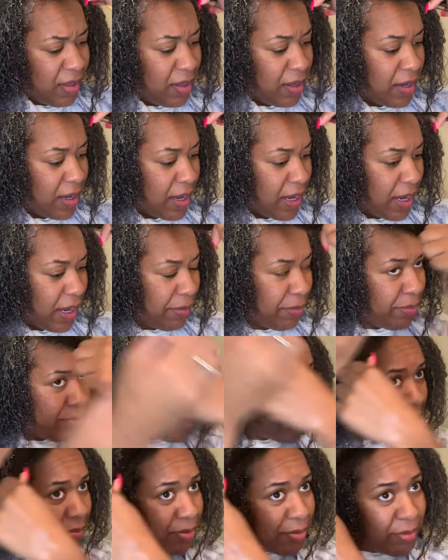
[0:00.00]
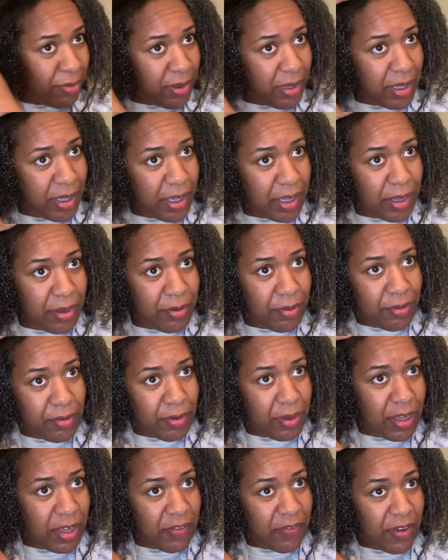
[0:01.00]
I probably,
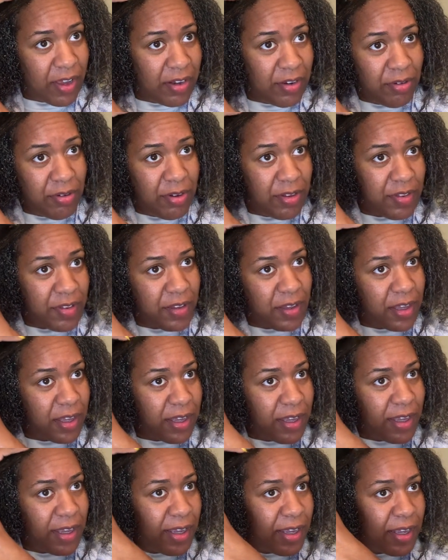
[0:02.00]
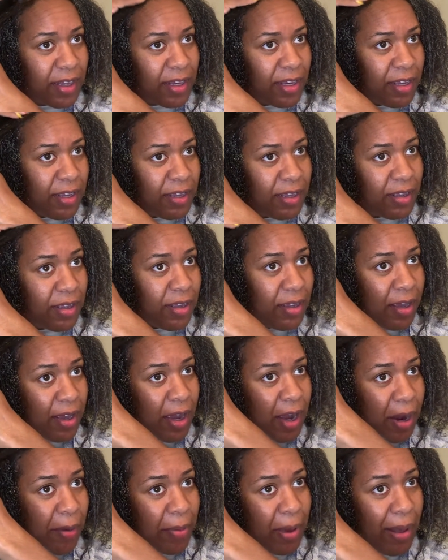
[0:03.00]
if I do this again,
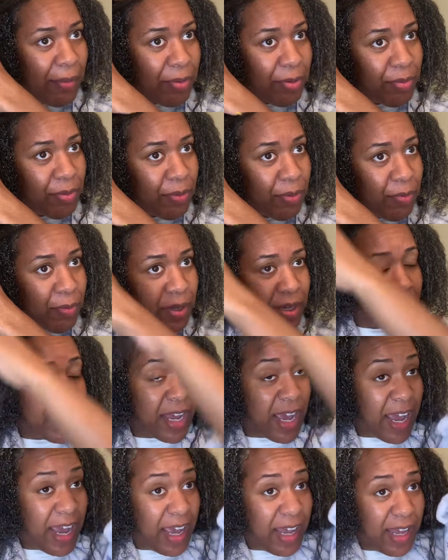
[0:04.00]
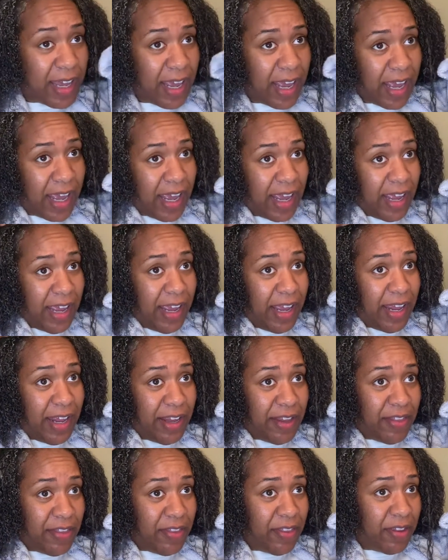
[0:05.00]
I probably would not
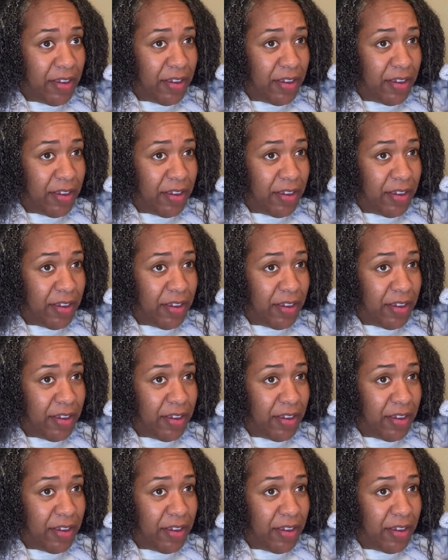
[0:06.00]
add